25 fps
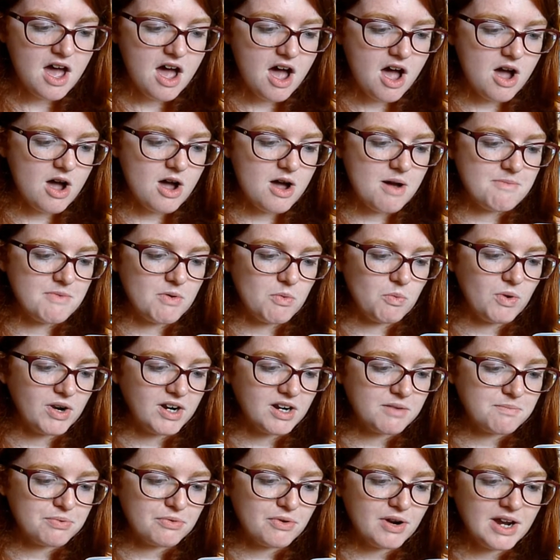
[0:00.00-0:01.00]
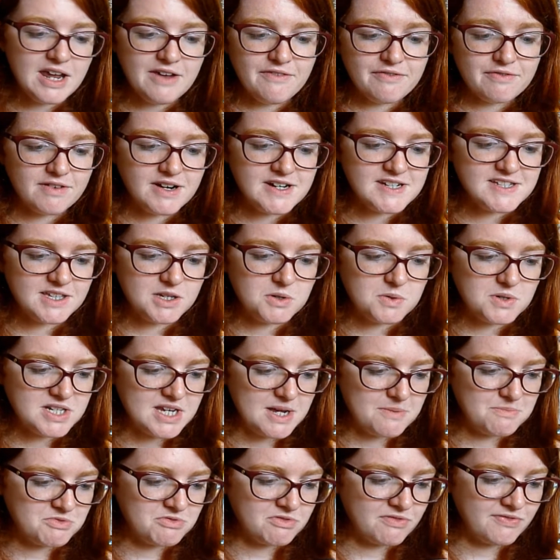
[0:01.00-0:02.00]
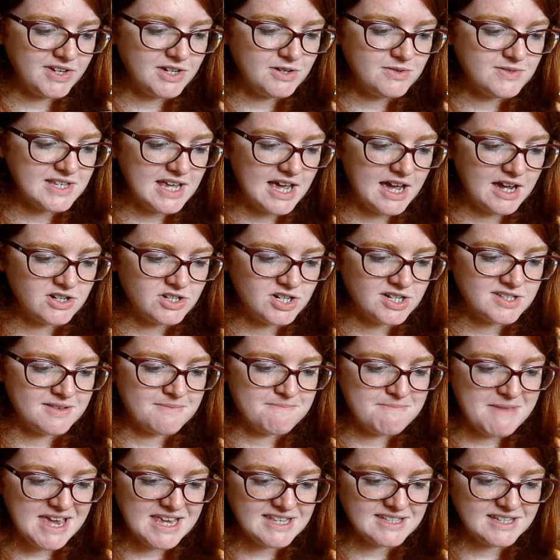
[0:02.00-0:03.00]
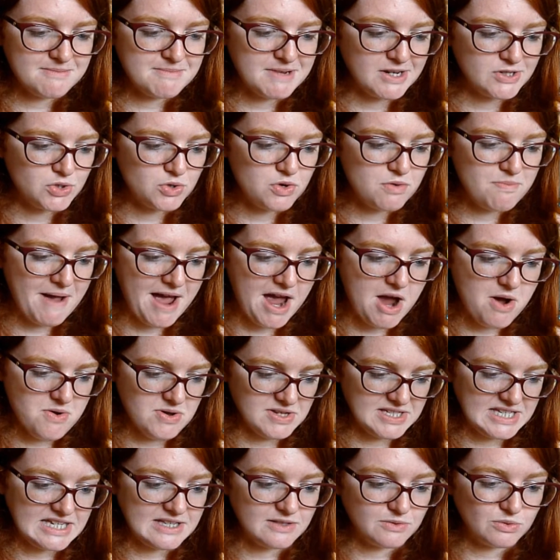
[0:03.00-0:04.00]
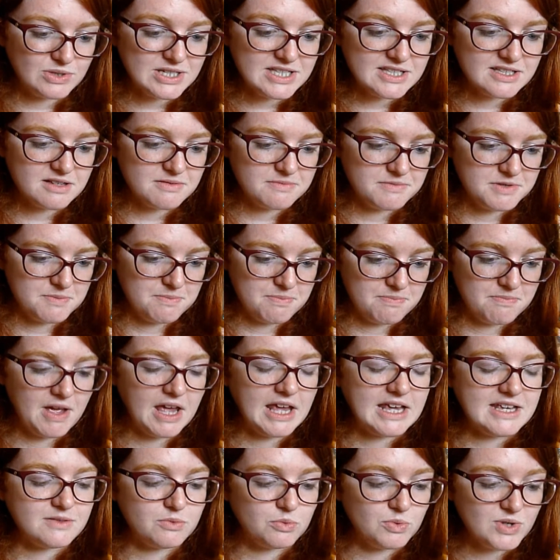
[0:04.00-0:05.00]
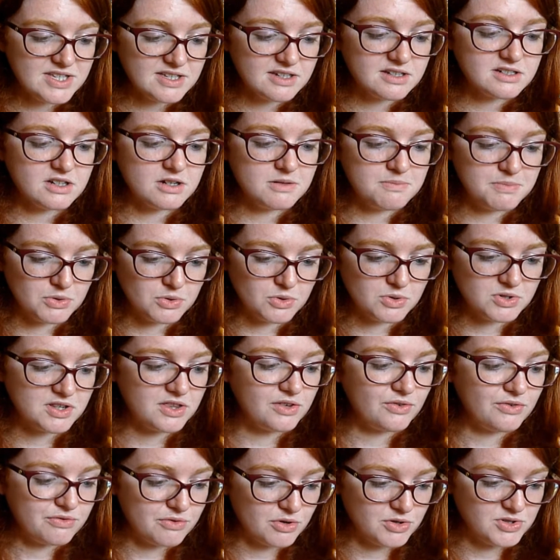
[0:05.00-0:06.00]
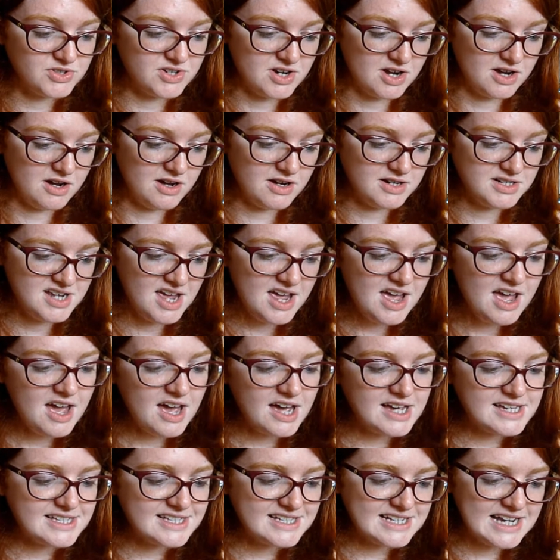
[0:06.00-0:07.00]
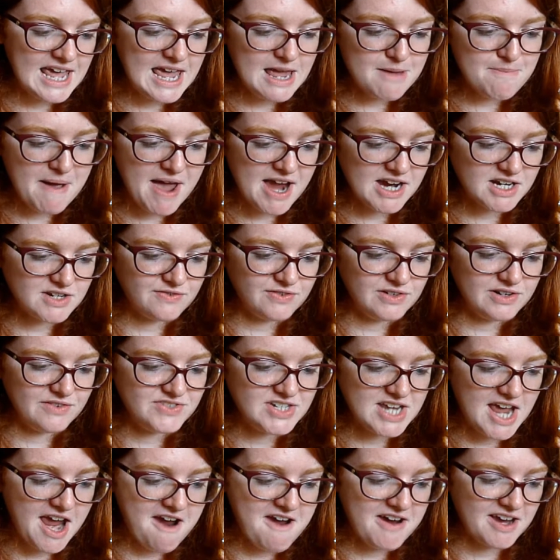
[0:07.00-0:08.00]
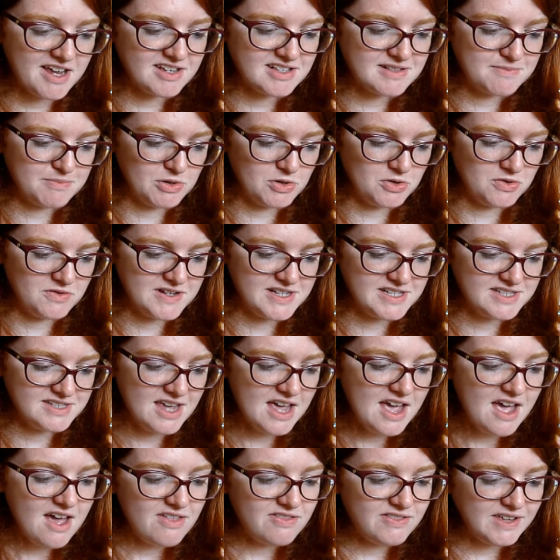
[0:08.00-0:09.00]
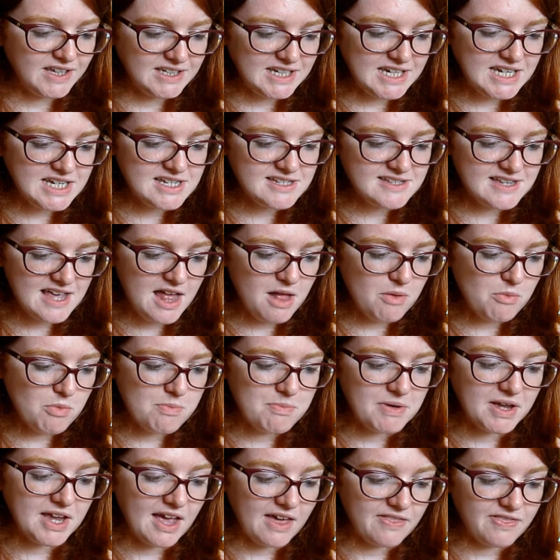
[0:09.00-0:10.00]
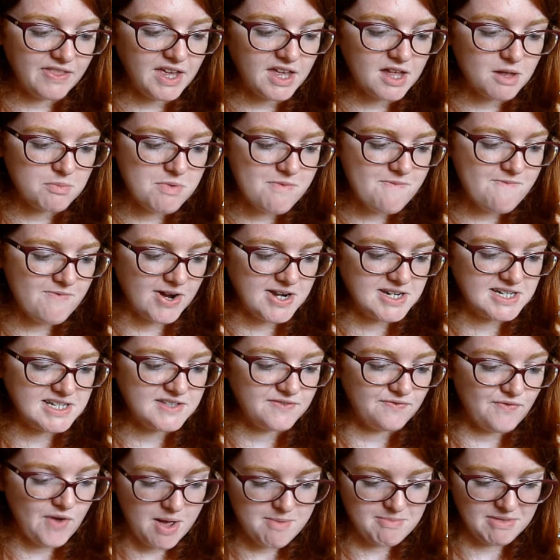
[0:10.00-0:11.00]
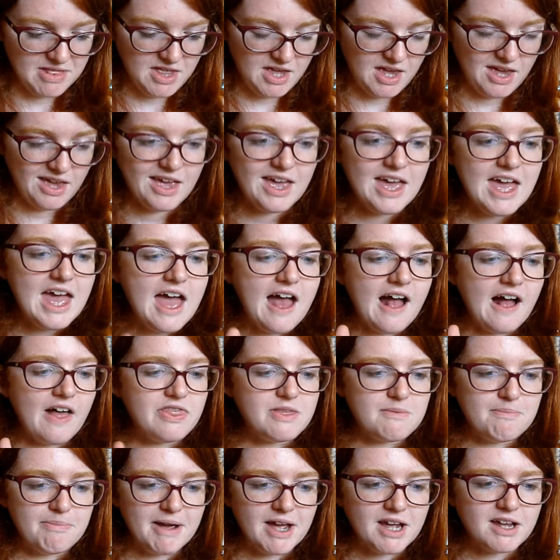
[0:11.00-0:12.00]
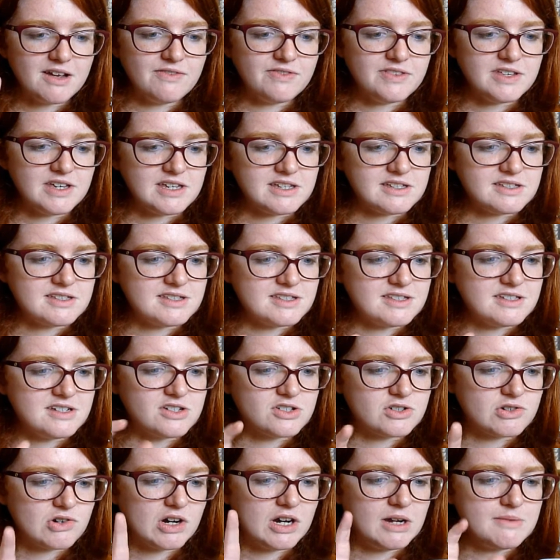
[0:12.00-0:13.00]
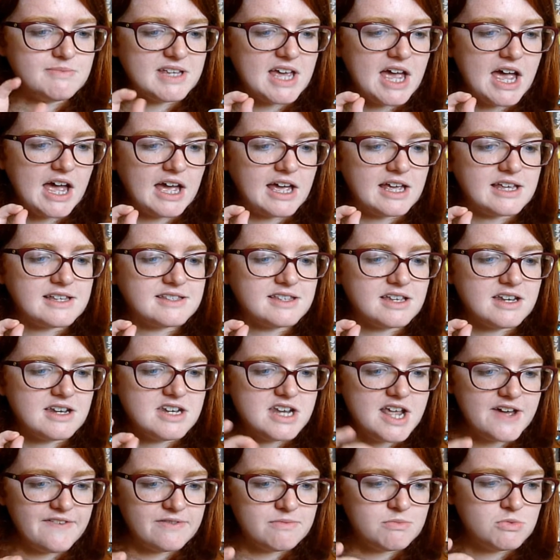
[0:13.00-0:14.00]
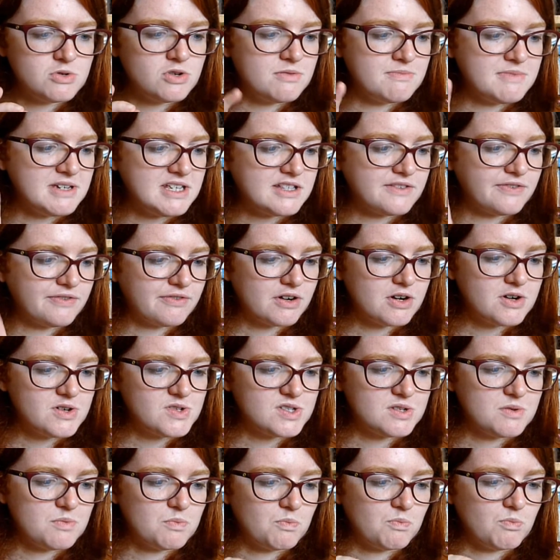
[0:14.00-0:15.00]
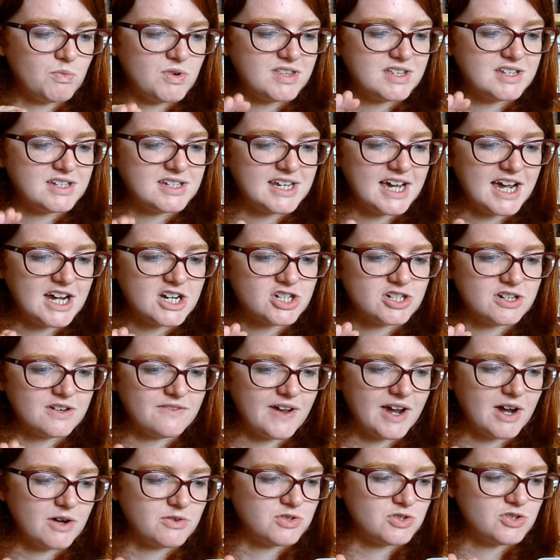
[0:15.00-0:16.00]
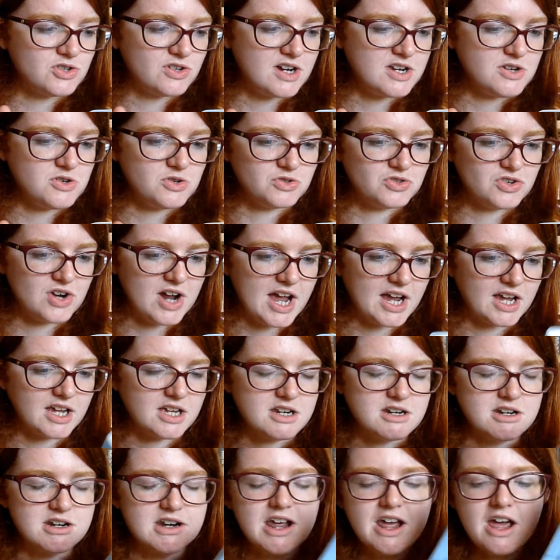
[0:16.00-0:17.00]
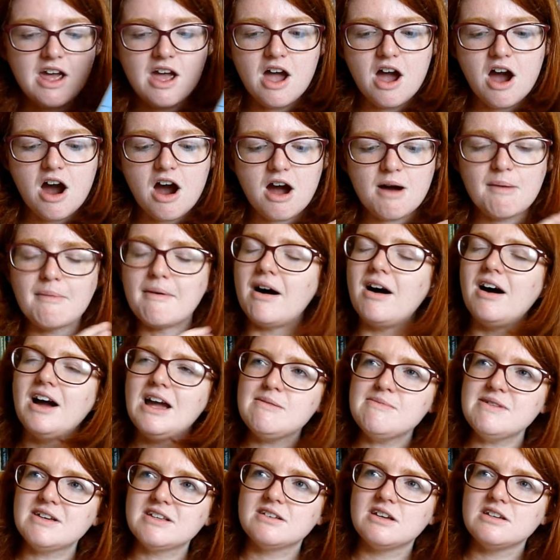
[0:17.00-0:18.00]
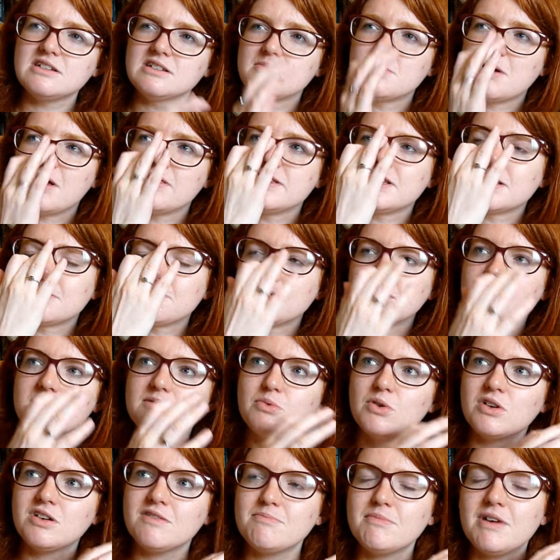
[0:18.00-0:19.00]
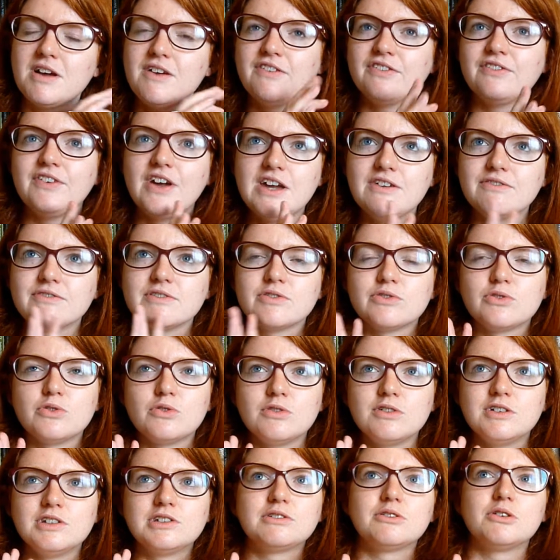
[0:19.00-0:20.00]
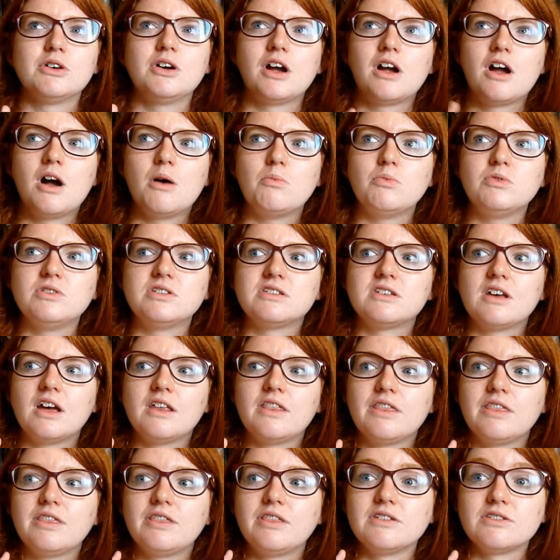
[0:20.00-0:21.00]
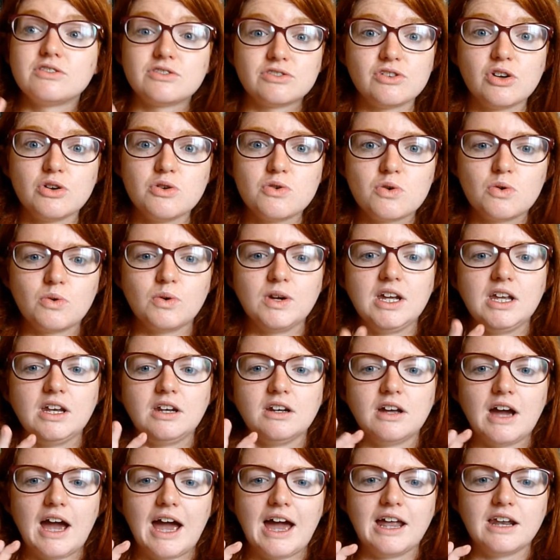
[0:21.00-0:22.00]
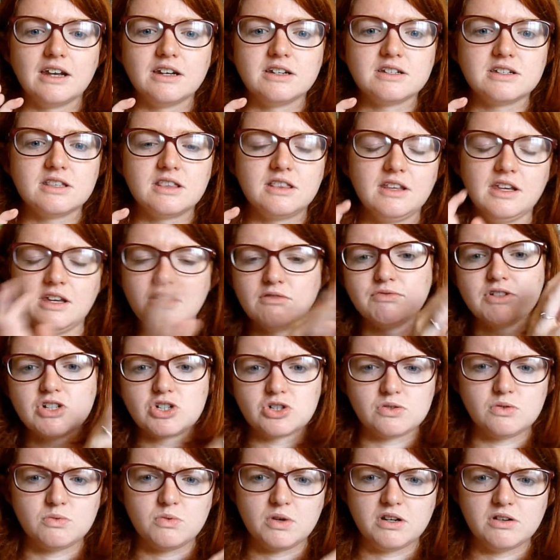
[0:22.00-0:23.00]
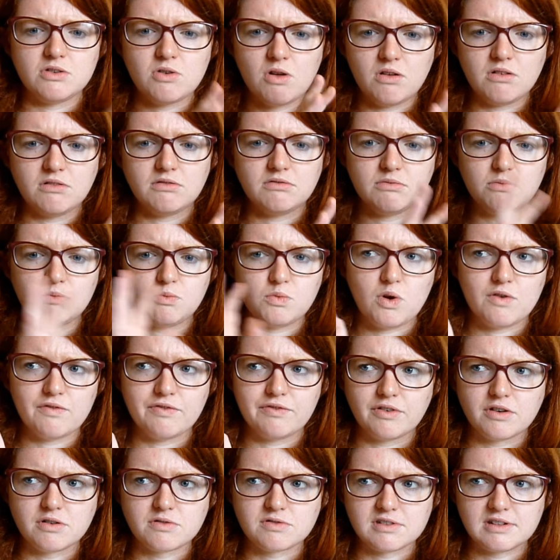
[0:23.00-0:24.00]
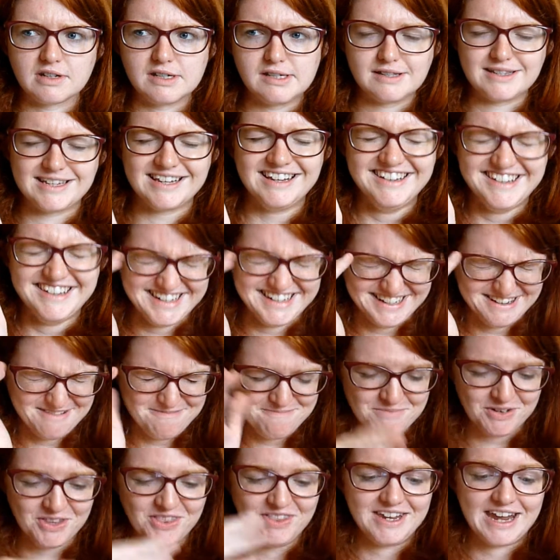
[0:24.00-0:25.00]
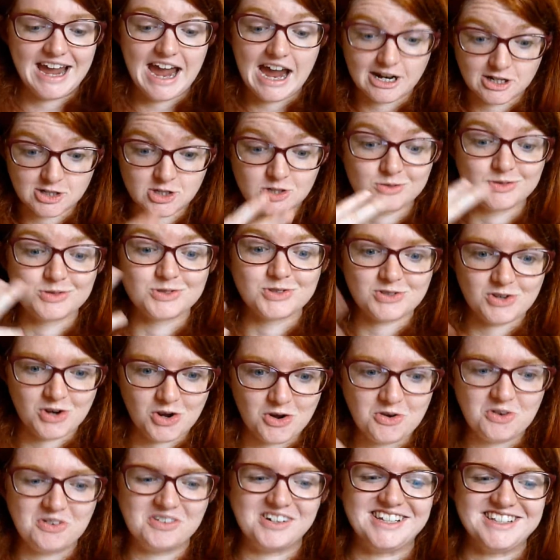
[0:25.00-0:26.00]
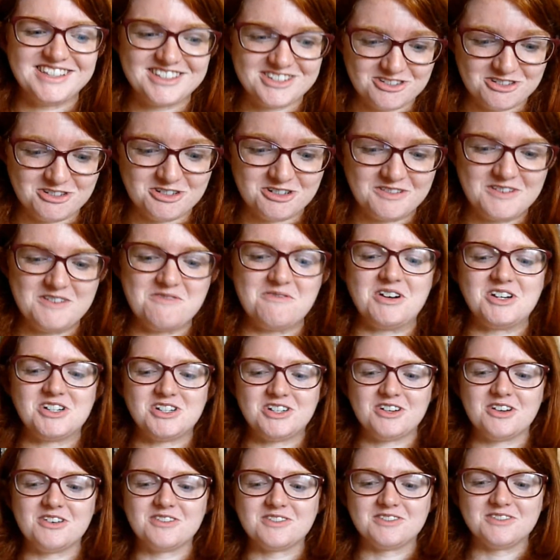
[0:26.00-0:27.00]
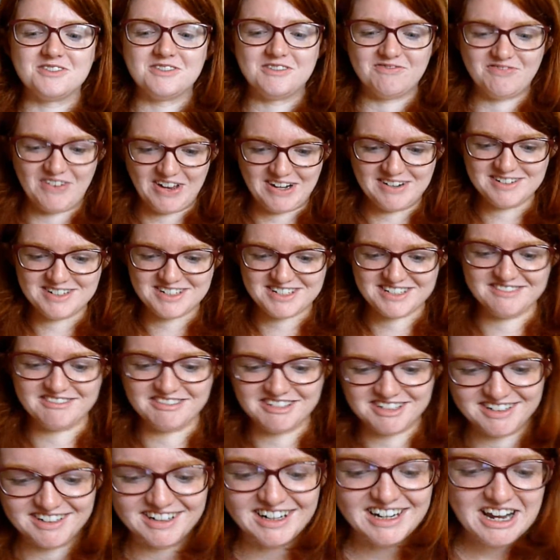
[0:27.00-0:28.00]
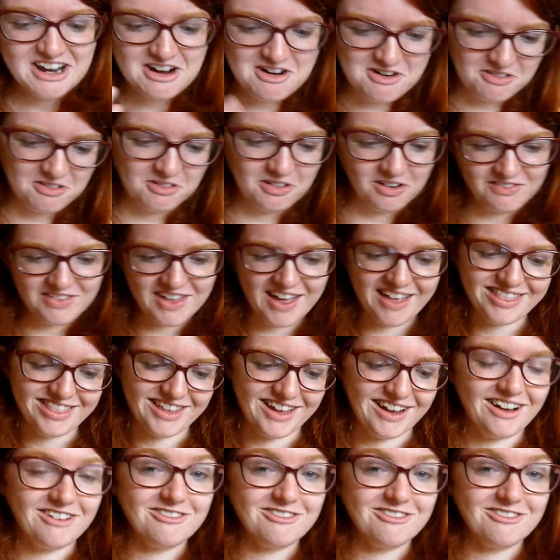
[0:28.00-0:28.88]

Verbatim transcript: Um, when a brave rescue attempt reveals Ash has amazing magical powers, he's whisked, he's whisked aboard the Frostheart, a sleigh packed full of daring explorers. They need his help, but can they help him find his family? And the back of this describes it as Nevermore meets Frozen with a dash of How to Train Your Dragon. Um, I'm excited about this because one of my favourite stories growing up was The Snow Queen, and the original one, not what Frozen is, but the actual Snow Queen story where she goes on an adventure and all of that thing.